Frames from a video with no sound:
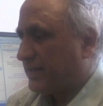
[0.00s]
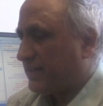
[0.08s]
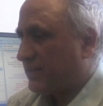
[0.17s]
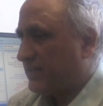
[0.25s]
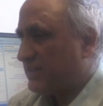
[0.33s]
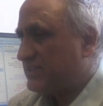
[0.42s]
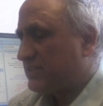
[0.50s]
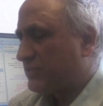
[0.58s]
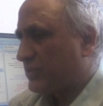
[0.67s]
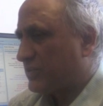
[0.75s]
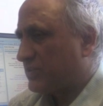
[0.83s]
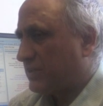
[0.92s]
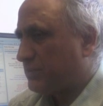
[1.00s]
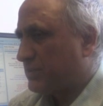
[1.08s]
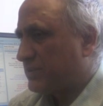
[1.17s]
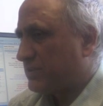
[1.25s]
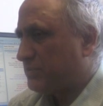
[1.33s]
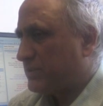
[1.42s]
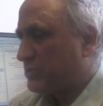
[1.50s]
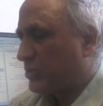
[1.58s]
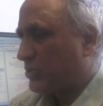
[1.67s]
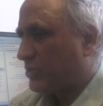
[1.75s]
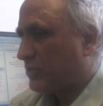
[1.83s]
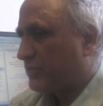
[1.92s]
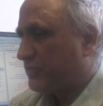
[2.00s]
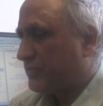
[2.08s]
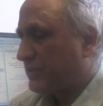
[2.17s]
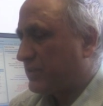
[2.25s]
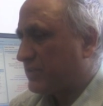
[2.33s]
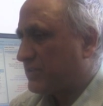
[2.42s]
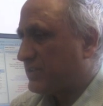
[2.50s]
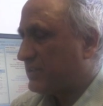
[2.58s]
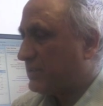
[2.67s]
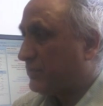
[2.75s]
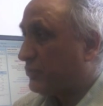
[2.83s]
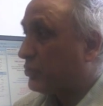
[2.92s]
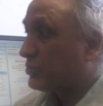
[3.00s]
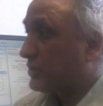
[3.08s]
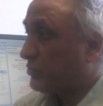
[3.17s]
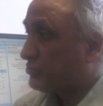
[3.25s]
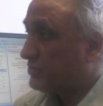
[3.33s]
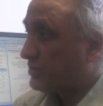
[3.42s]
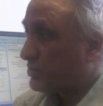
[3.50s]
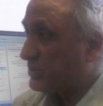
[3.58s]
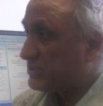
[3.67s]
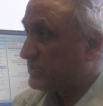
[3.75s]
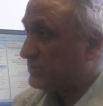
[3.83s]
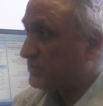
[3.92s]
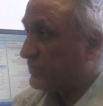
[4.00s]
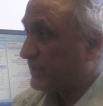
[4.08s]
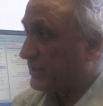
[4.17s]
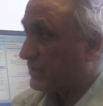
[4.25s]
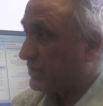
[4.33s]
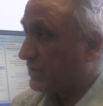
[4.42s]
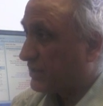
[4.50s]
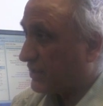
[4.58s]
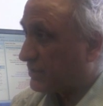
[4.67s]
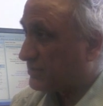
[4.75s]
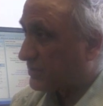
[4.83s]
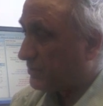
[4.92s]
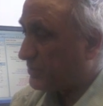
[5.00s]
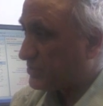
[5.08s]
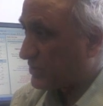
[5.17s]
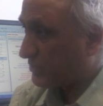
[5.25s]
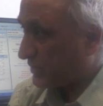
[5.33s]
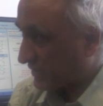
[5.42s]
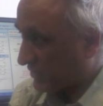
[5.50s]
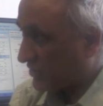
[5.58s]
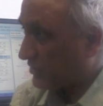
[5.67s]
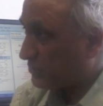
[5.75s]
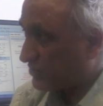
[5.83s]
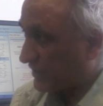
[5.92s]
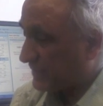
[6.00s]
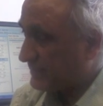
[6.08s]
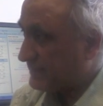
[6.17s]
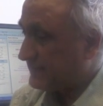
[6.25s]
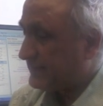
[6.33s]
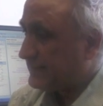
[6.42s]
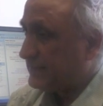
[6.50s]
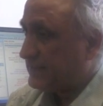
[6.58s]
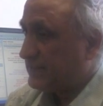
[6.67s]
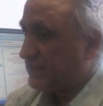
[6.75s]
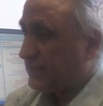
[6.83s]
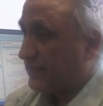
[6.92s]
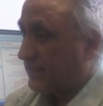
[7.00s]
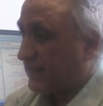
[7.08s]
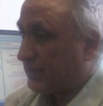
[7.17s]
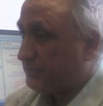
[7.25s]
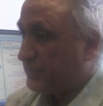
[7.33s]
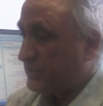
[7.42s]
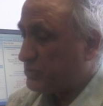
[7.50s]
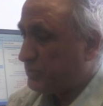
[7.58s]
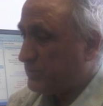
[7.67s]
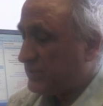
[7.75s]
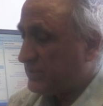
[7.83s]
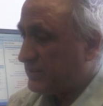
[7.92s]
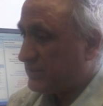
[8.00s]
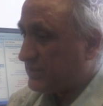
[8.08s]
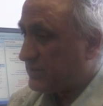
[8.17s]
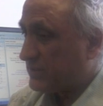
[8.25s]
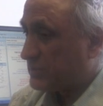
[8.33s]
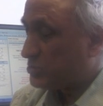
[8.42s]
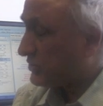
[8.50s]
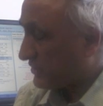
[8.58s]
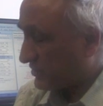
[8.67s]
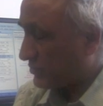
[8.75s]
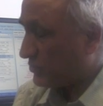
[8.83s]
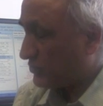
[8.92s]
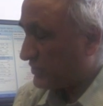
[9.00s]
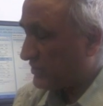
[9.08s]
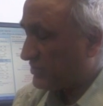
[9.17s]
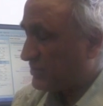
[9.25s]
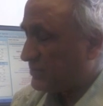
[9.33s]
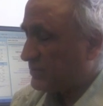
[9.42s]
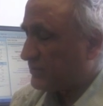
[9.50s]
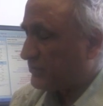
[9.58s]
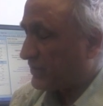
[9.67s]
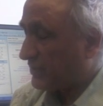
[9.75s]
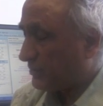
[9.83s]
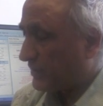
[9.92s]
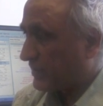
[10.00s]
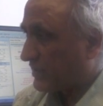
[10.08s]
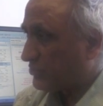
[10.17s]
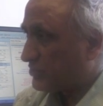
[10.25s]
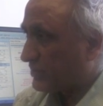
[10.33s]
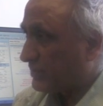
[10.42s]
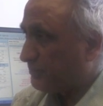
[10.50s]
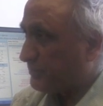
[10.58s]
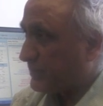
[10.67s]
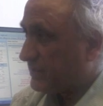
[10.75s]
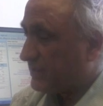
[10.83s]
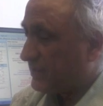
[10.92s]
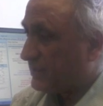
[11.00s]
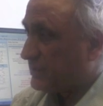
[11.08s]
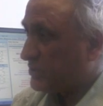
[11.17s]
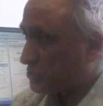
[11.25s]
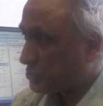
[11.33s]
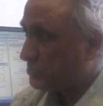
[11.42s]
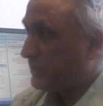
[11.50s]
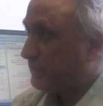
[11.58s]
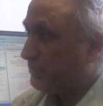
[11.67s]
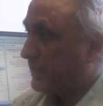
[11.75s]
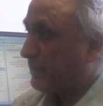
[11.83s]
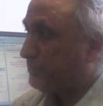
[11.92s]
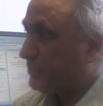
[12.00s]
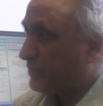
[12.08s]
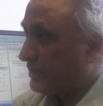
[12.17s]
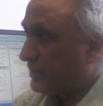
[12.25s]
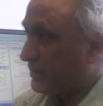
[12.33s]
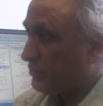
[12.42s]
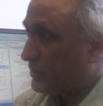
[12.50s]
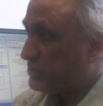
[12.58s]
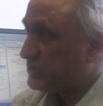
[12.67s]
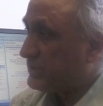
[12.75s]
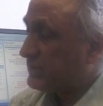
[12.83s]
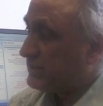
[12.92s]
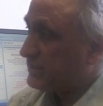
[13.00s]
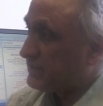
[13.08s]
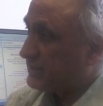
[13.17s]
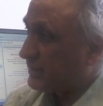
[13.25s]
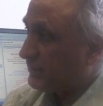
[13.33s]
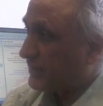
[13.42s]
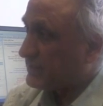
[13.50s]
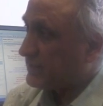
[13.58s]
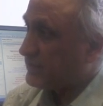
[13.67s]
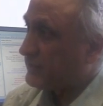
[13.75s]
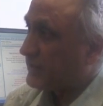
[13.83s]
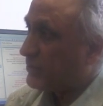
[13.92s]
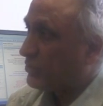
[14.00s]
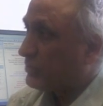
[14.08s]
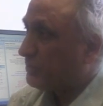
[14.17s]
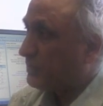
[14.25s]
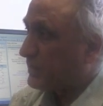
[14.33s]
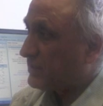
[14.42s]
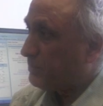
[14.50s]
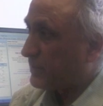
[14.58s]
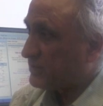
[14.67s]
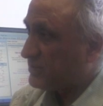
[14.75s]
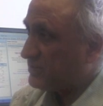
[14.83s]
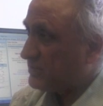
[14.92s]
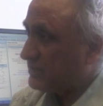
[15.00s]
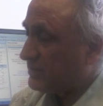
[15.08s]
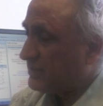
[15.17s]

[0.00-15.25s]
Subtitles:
In London, for example, there's been talk of setting up 4,000 locations where cars can be charged by the curbside. I've been to a meeting 2 days ago with the City of Edinburgh Council, and they showed me a map in which they have identified all the plug-in places.